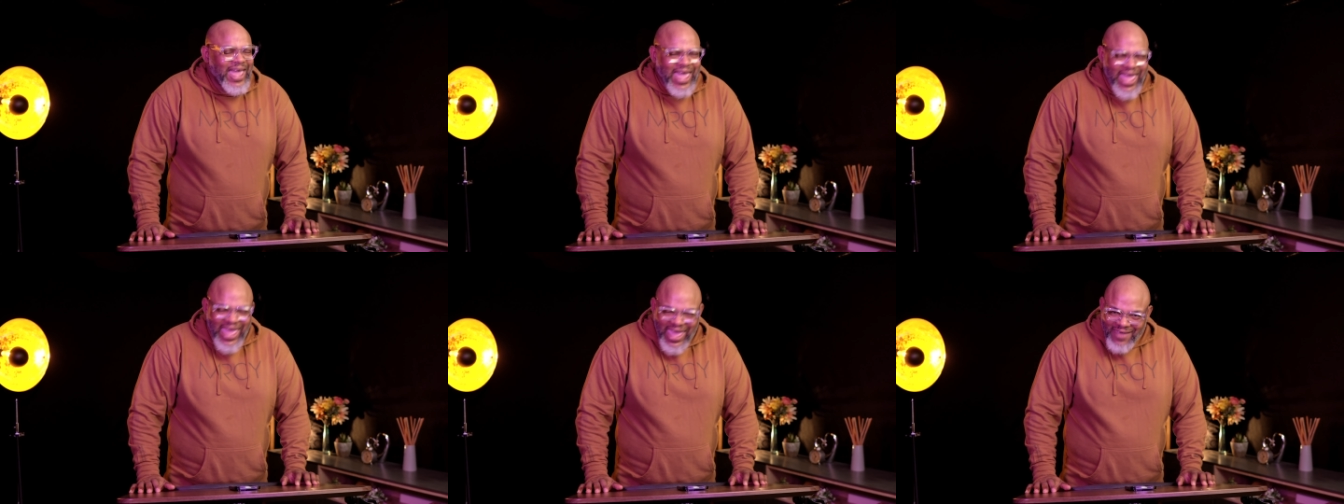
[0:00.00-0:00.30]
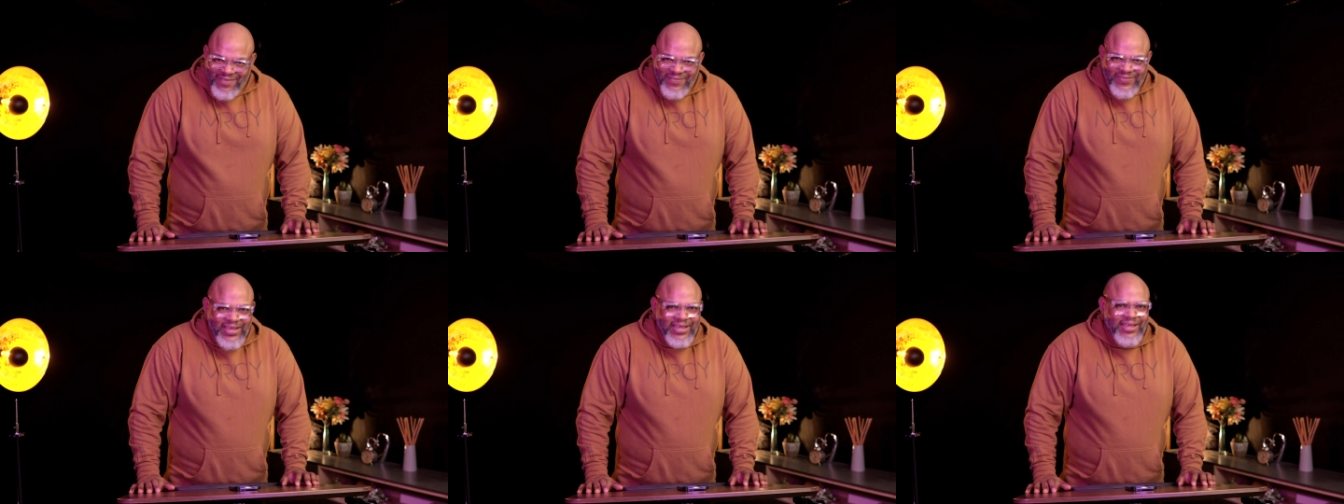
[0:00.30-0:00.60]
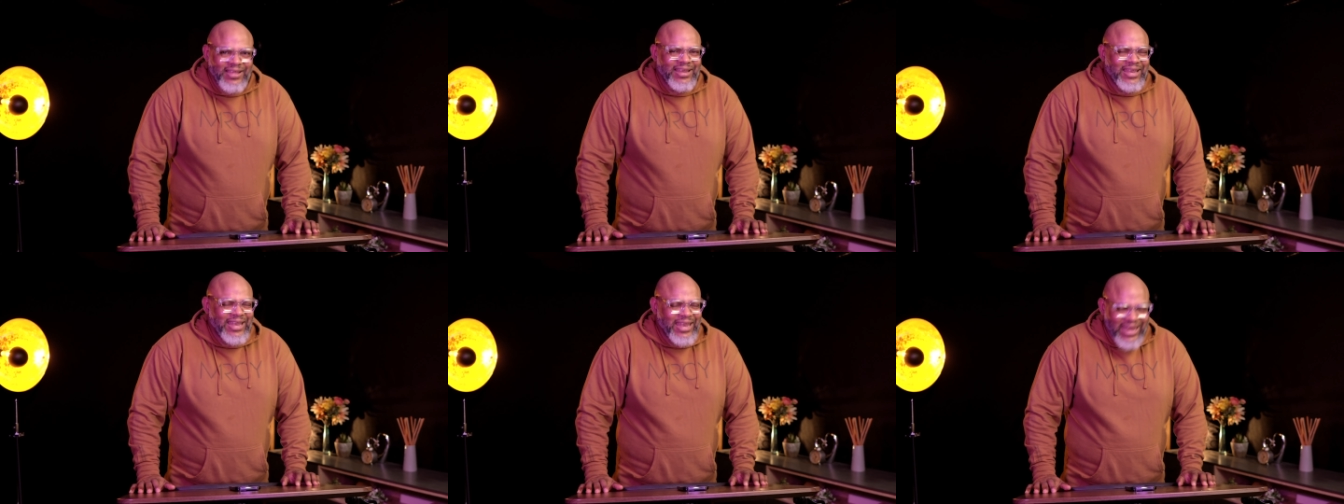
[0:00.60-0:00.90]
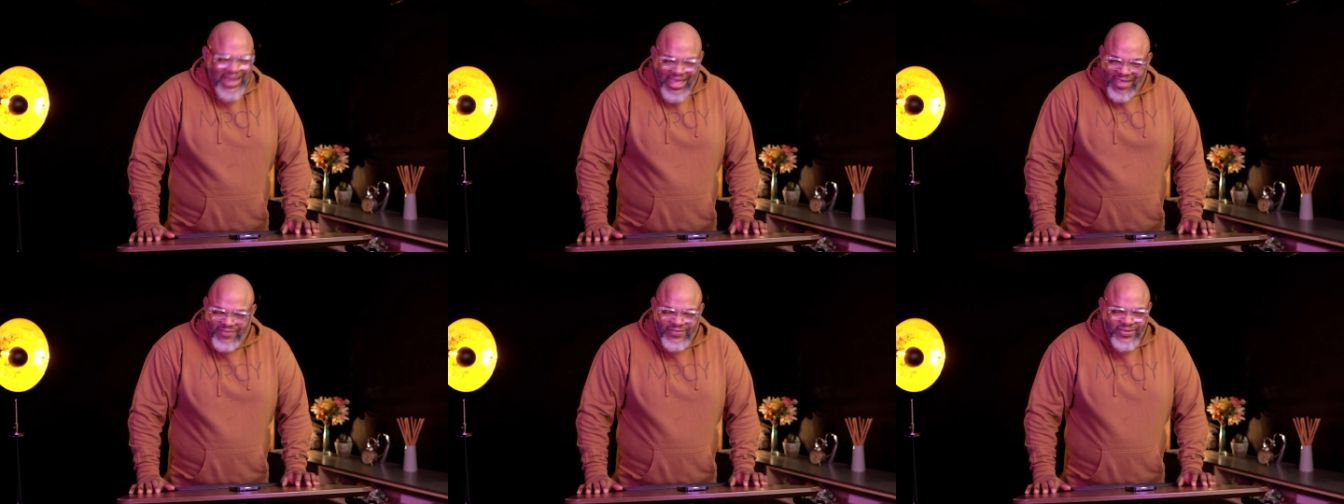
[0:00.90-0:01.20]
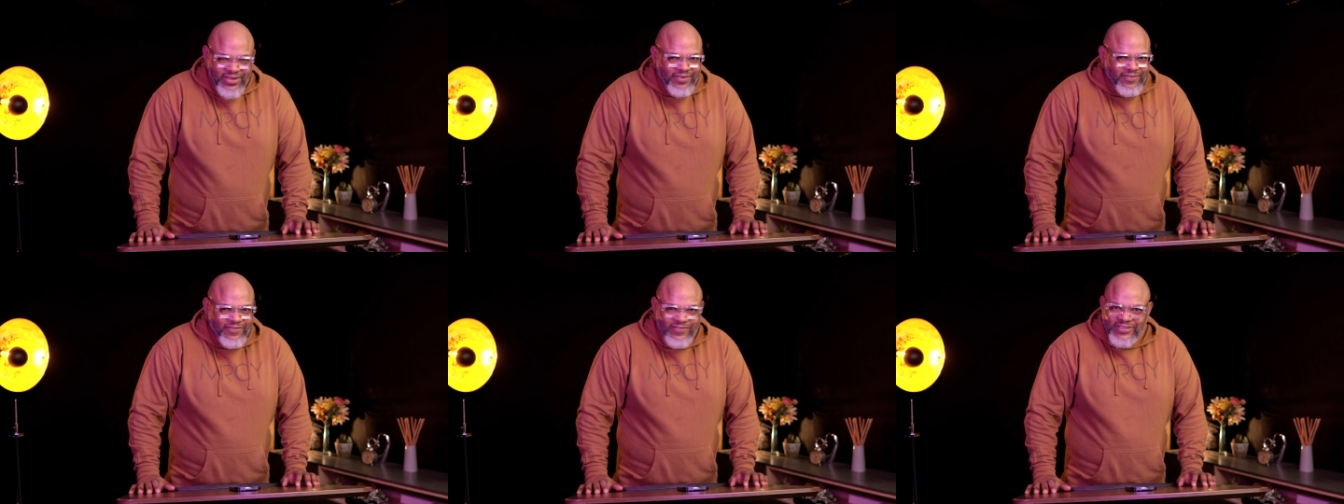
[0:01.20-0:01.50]
ever,
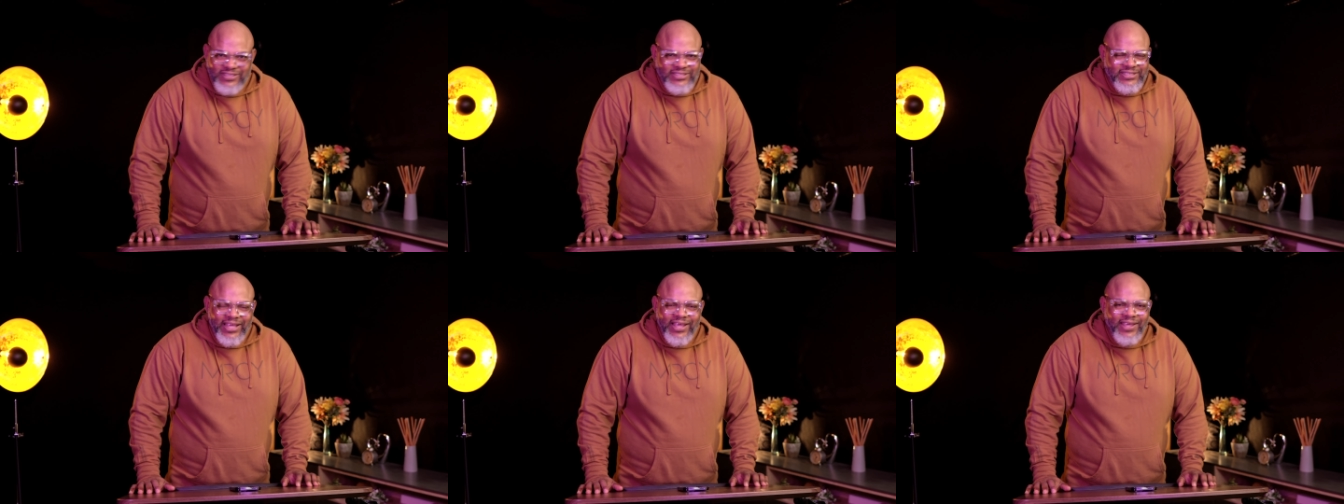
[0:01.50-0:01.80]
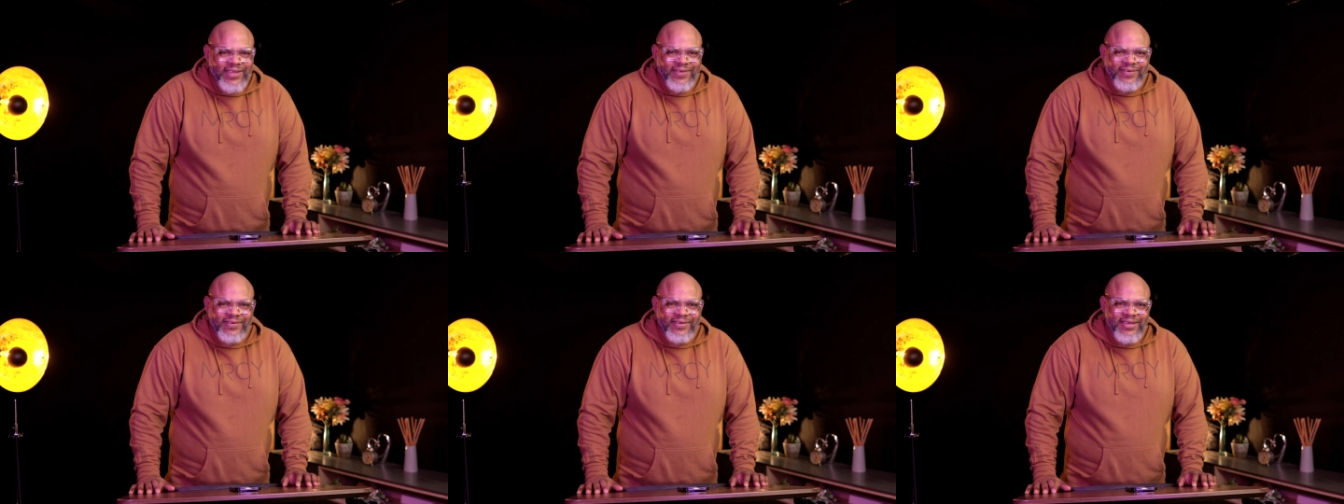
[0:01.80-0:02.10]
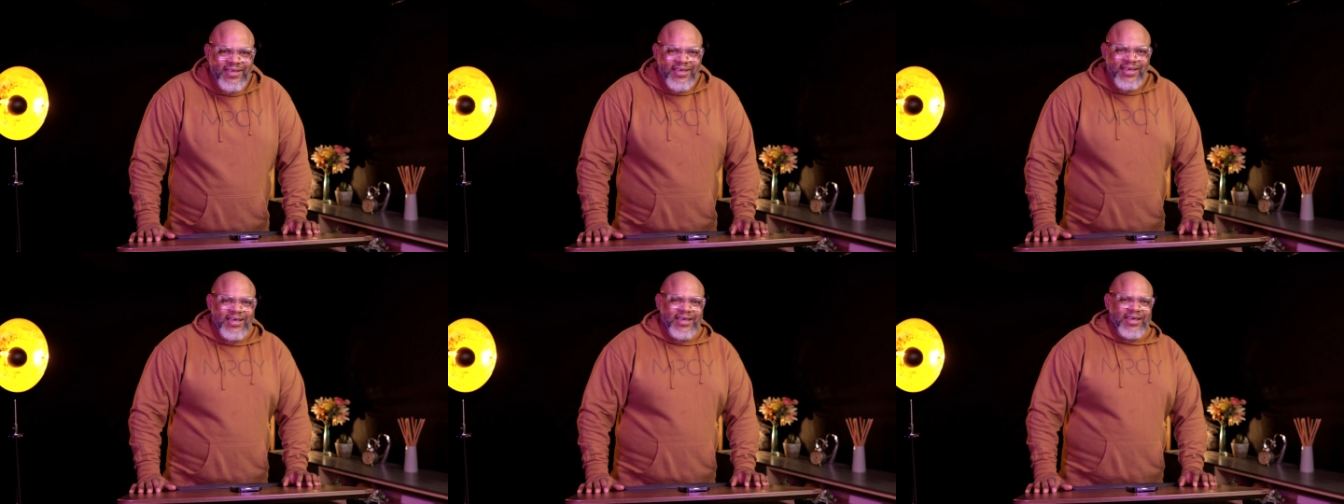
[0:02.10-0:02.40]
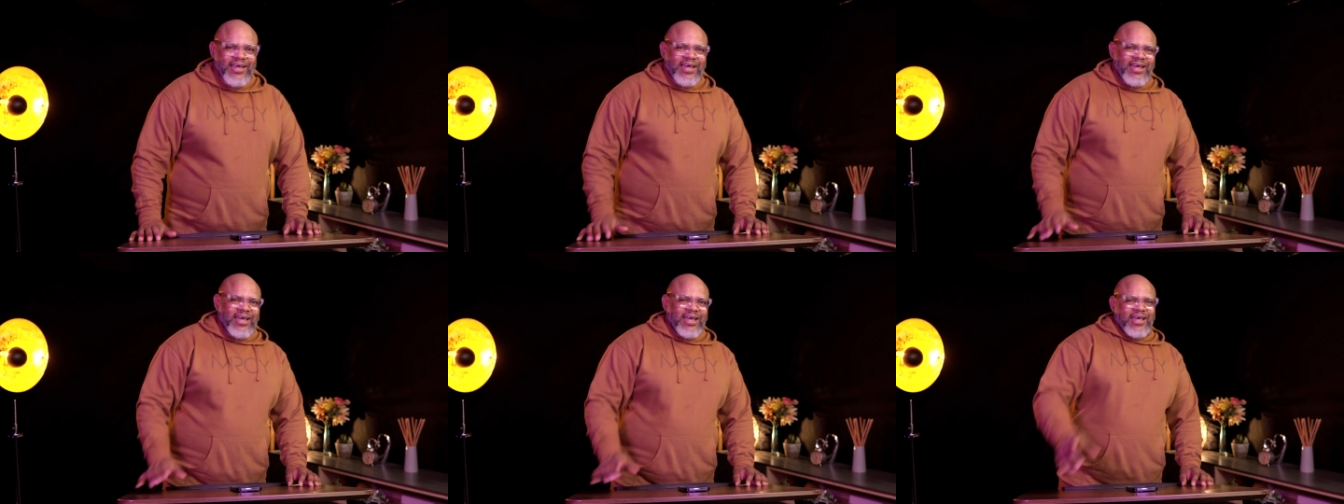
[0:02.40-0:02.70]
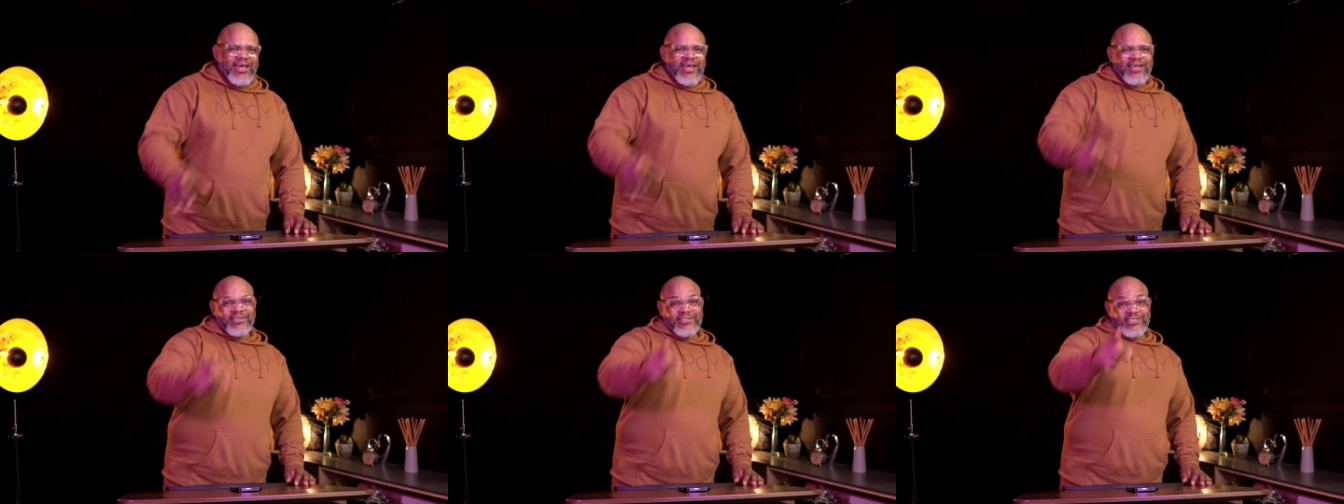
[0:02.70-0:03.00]
never forsake you.
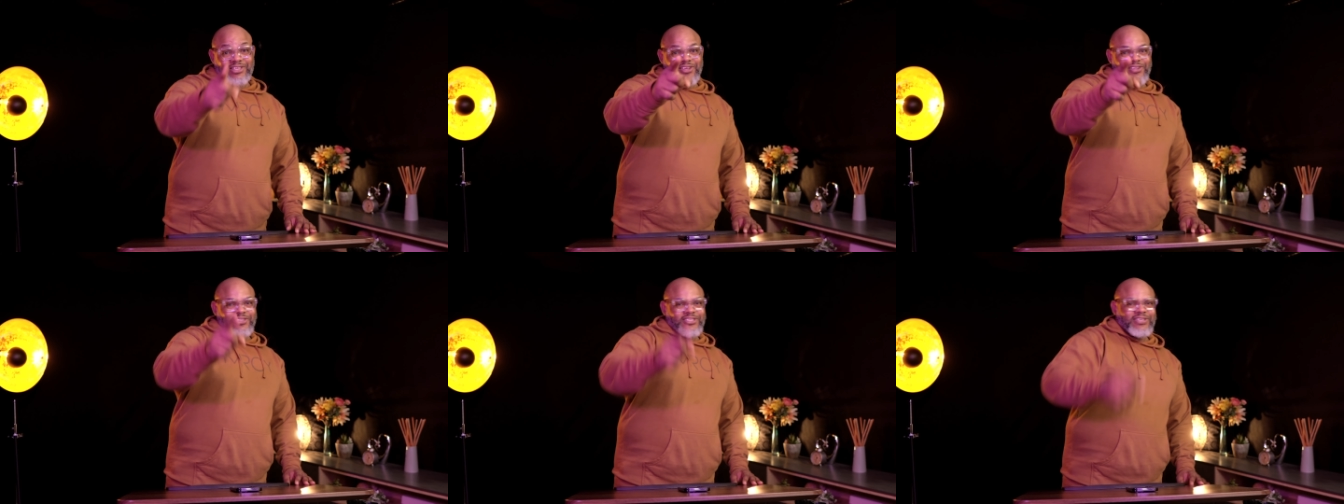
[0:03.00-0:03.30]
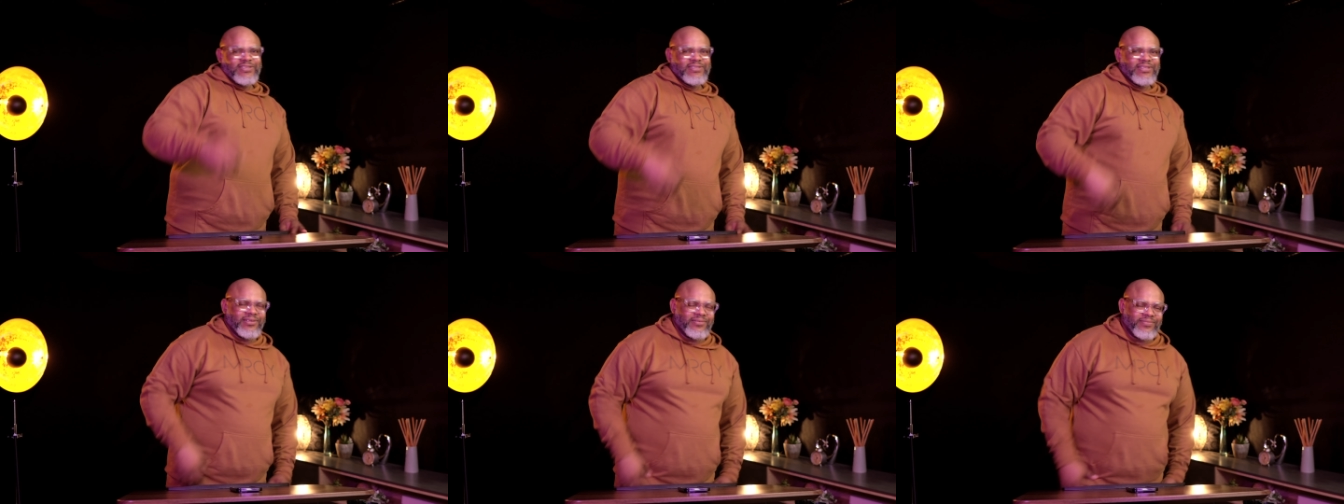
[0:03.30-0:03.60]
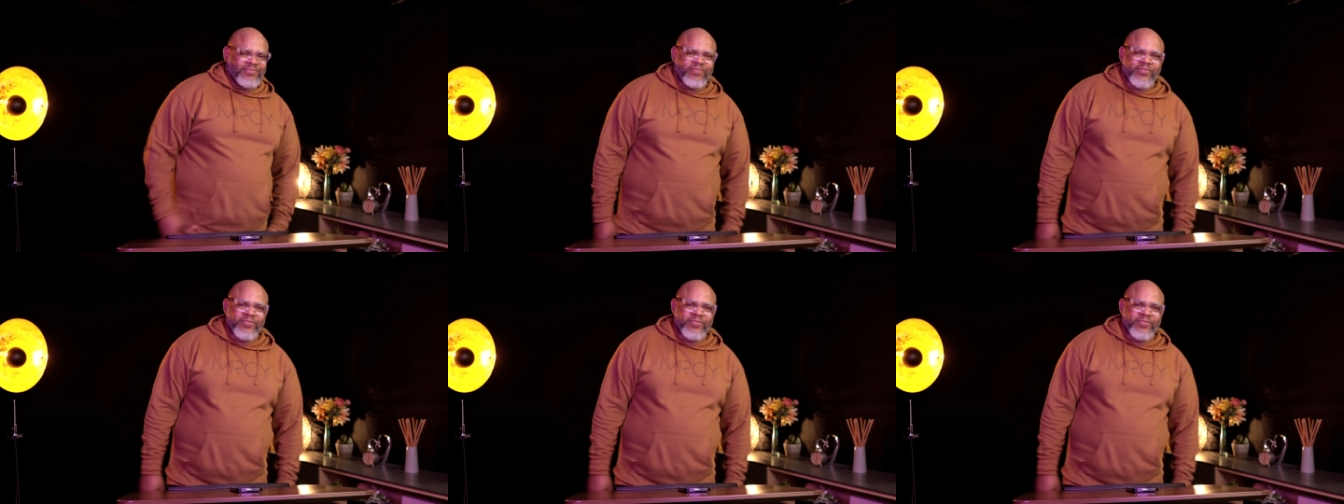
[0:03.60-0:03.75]
See you on Tuesday.